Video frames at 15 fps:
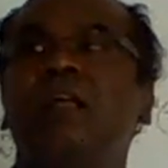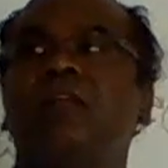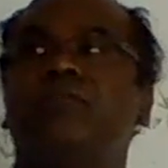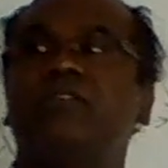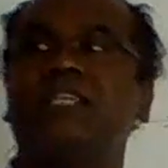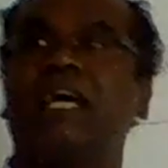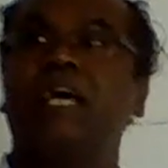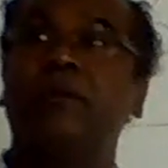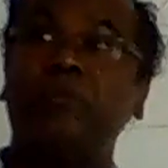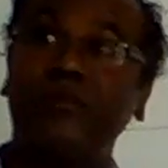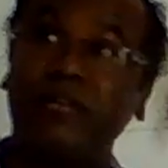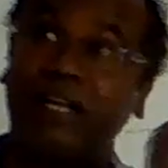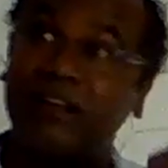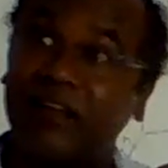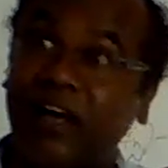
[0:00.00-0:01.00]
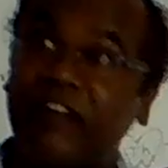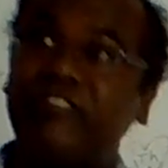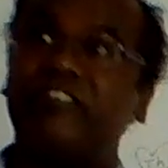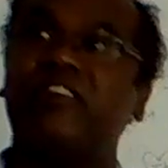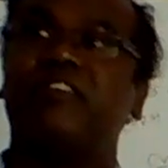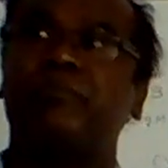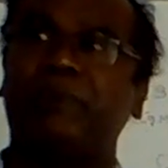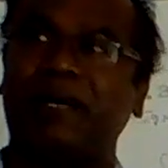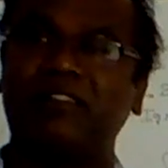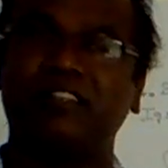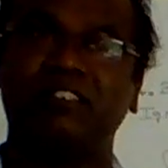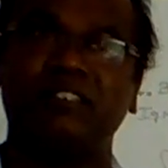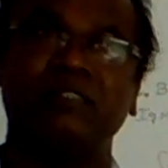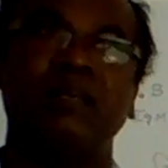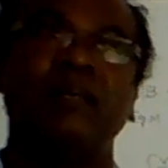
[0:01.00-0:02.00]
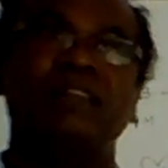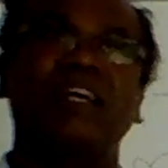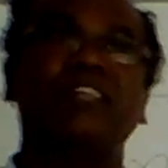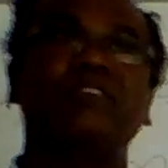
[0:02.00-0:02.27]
which are able to engulf pathogen. That's